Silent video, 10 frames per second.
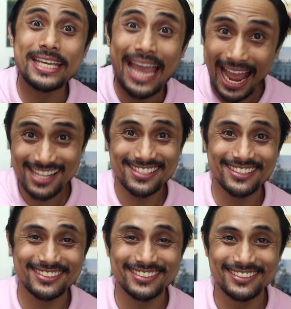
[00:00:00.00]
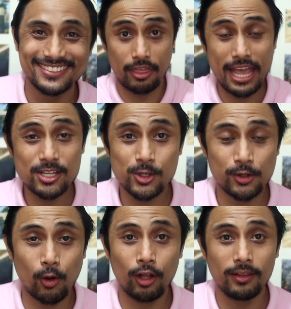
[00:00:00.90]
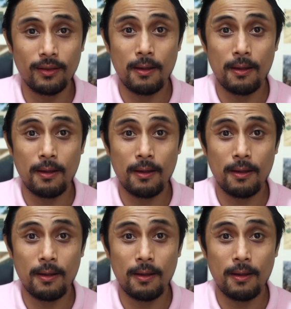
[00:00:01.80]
canceled? That's your call.